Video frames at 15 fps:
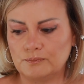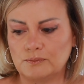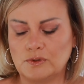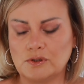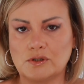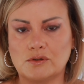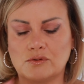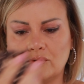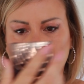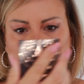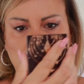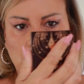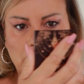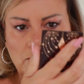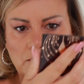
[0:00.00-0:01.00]
which is really
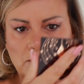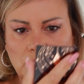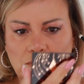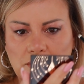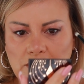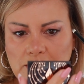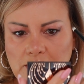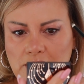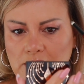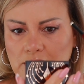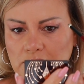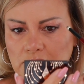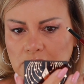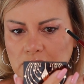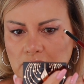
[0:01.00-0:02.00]
hard when I'm looking
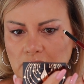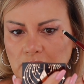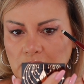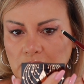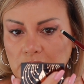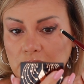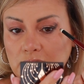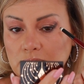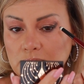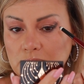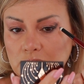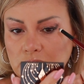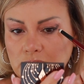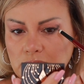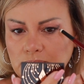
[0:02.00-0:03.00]
down in a
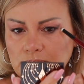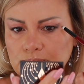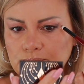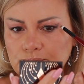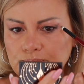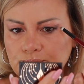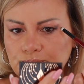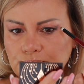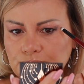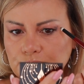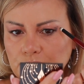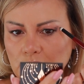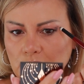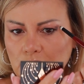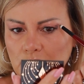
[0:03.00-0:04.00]
mirror,
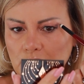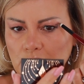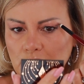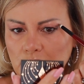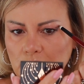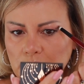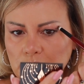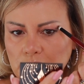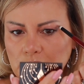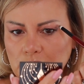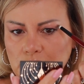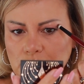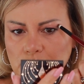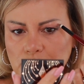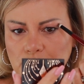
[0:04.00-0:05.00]
I'm
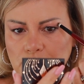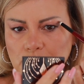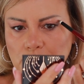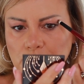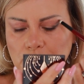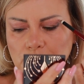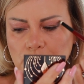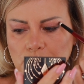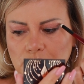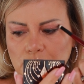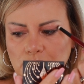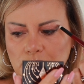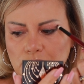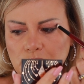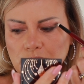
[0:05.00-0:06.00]
going to
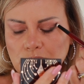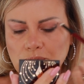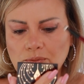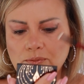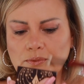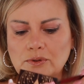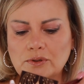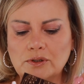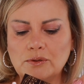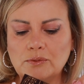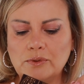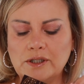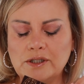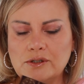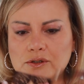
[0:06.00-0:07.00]
put a
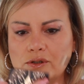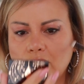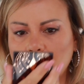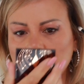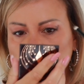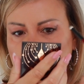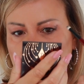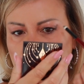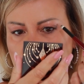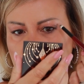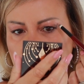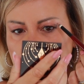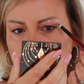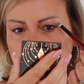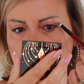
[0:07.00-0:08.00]
wee dot
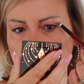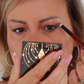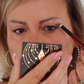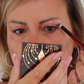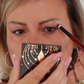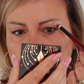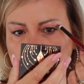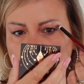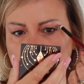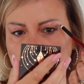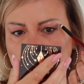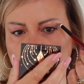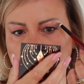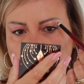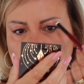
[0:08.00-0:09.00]
there
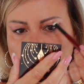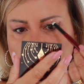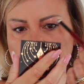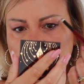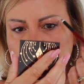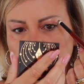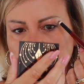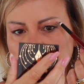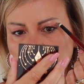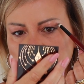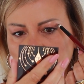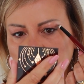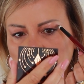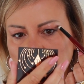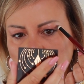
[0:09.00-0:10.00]
because that's
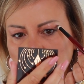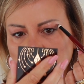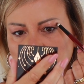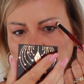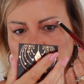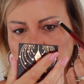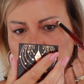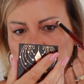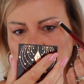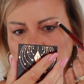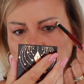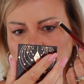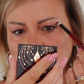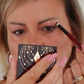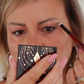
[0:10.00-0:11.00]
where I want
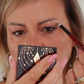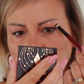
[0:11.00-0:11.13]
to